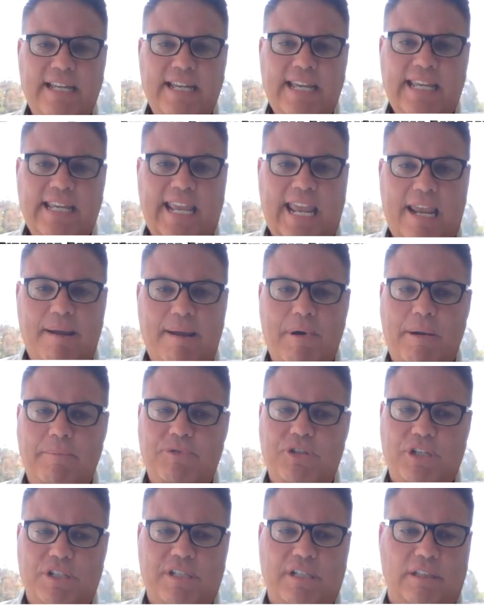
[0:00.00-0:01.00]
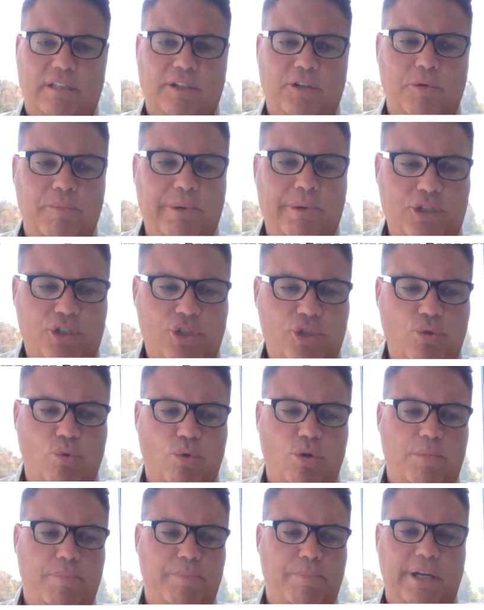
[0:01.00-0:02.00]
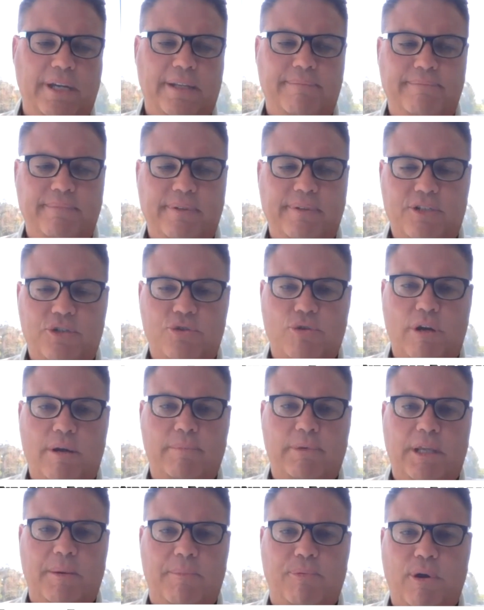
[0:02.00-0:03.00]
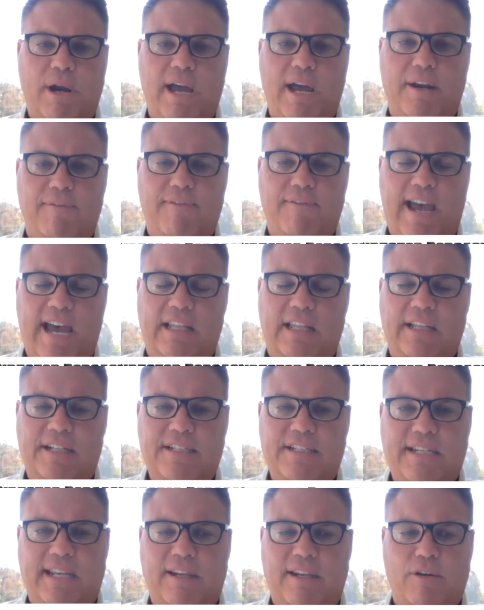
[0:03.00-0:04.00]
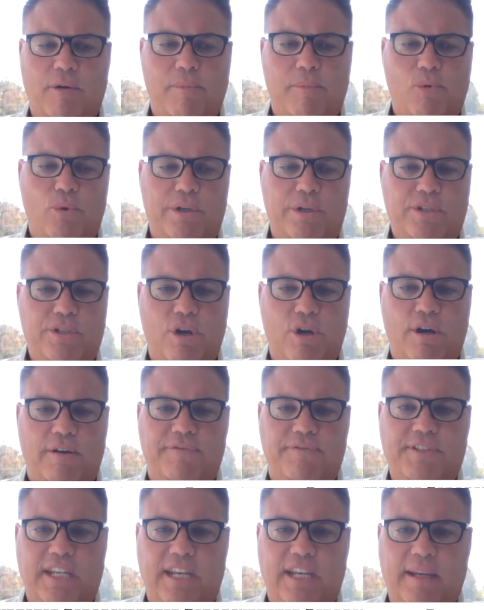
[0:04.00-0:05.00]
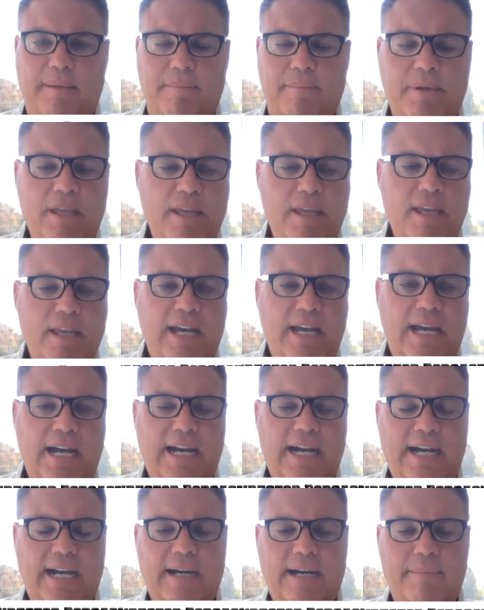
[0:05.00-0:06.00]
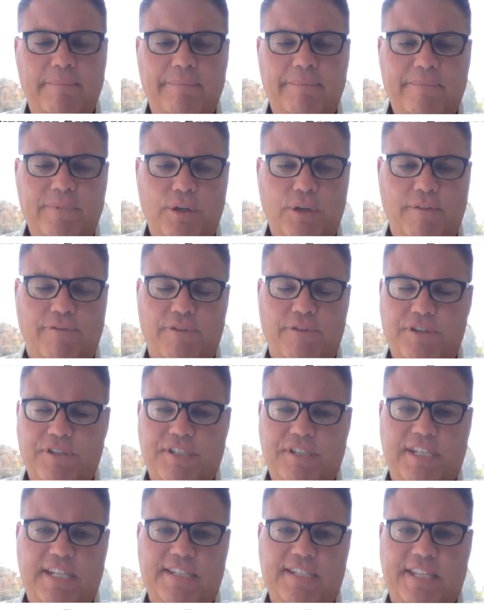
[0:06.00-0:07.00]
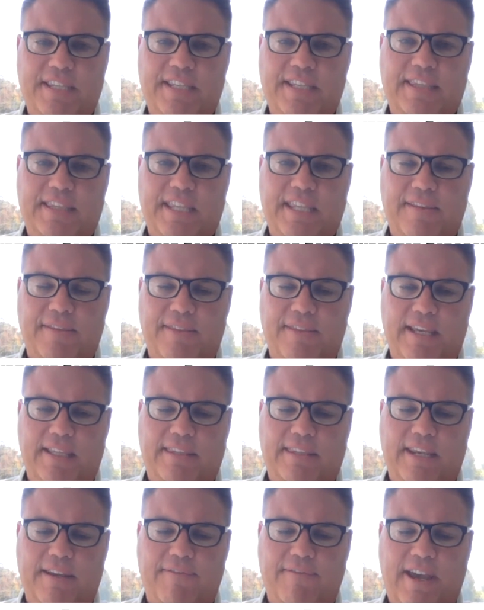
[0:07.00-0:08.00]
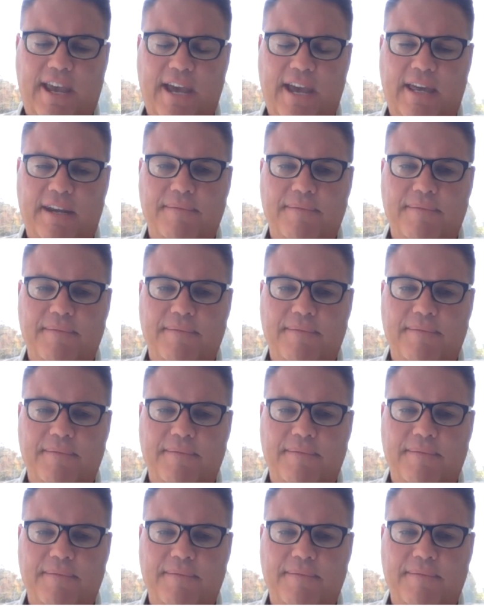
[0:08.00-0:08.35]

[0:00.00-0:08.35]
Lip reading: came up just a little bit short, but extremely proud of Alex and our boys golf team, for the season that they've had.